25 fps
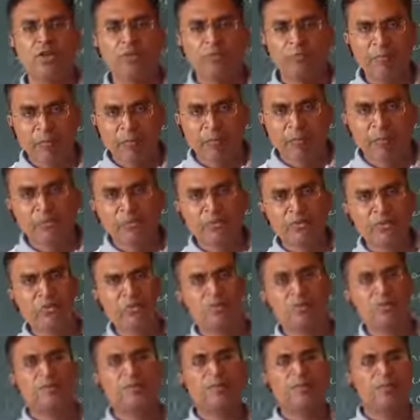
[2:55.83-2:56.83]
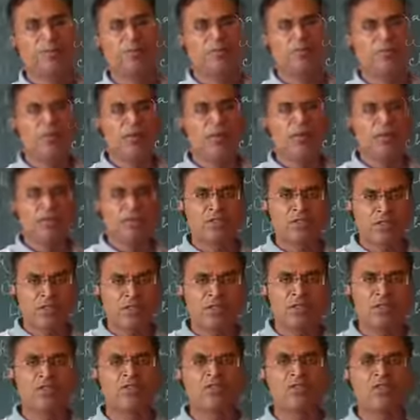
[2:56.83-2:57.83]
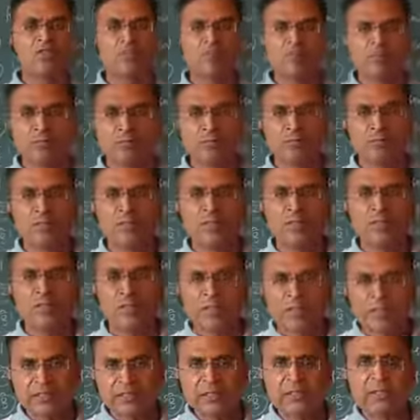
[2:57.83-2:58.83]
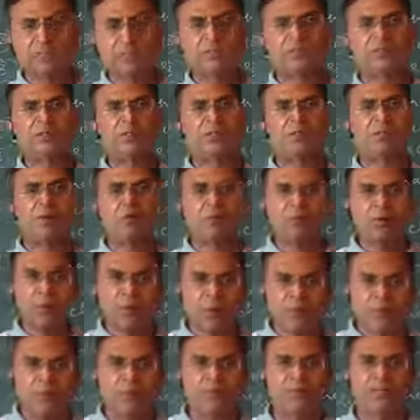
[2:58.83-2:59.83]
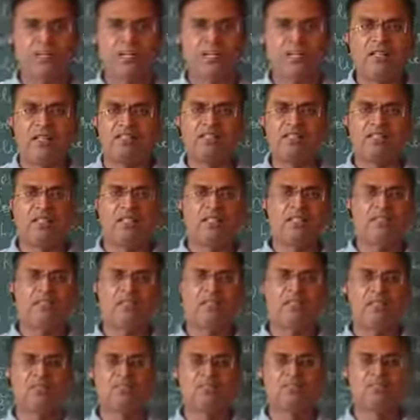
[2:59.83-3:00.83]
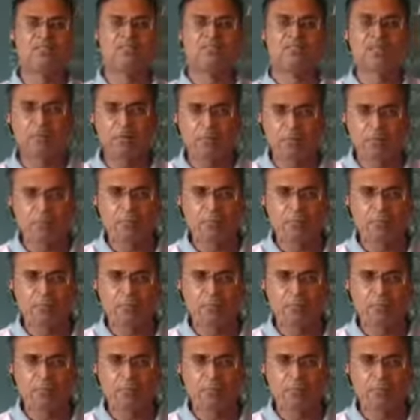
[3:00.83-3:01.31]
because suppose some important files are there, some